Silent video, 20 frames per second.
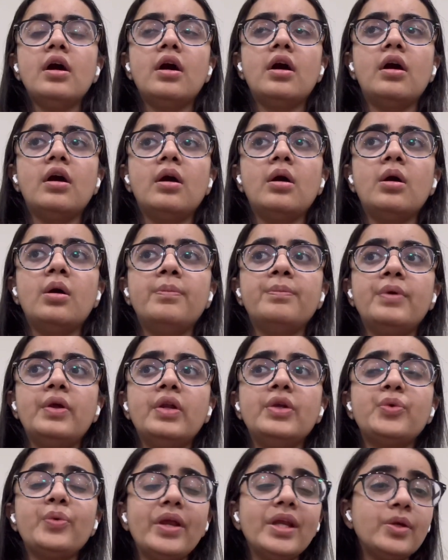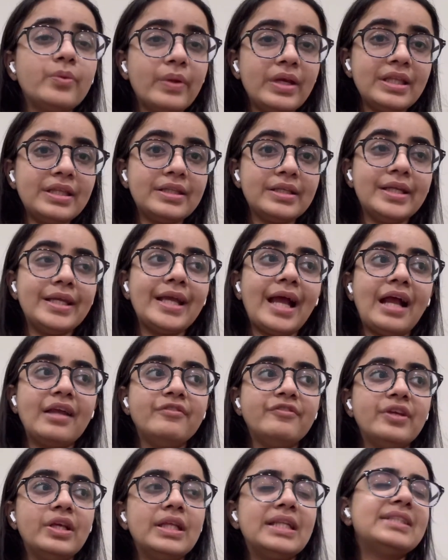2023, I
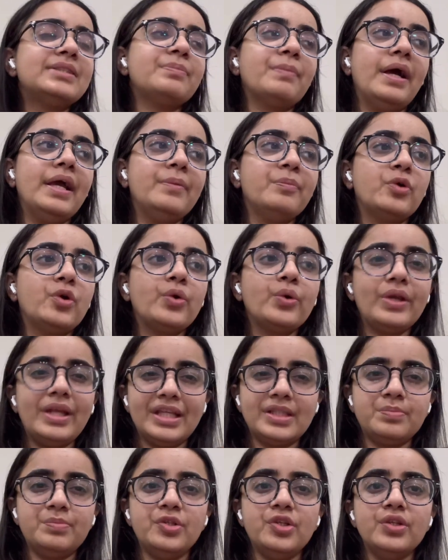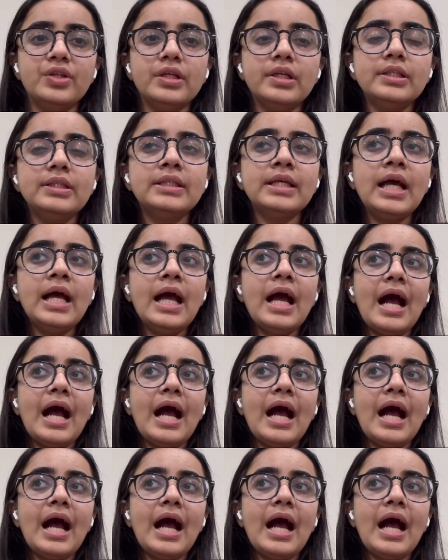feel it's my own experience.